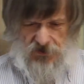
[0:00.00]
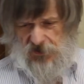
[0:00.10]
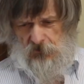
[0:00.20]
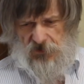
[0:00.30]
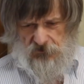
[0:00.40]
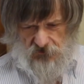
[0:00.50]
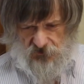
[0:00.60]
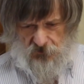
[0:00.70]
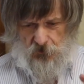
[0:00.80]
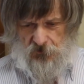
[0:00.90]
and who had the
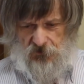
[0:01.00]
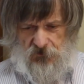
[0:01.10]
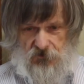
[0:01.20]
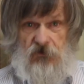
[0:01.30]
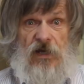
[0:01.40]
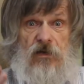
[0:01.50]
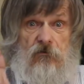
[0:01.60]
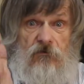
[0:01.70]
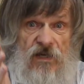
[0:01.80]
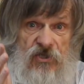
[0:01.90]
resources and
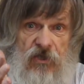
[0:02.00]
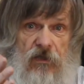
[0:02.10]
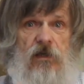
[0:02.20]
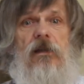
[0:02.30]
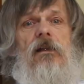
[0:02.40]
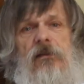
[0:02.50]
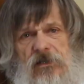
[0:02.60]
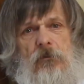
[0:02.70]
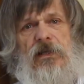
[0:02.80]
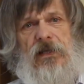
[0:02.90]
vision
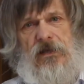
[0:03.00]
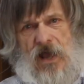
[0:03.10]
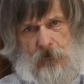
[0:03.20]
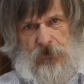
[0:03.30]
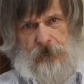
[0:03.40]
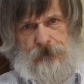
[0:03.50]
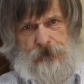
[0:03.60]
to make it happen.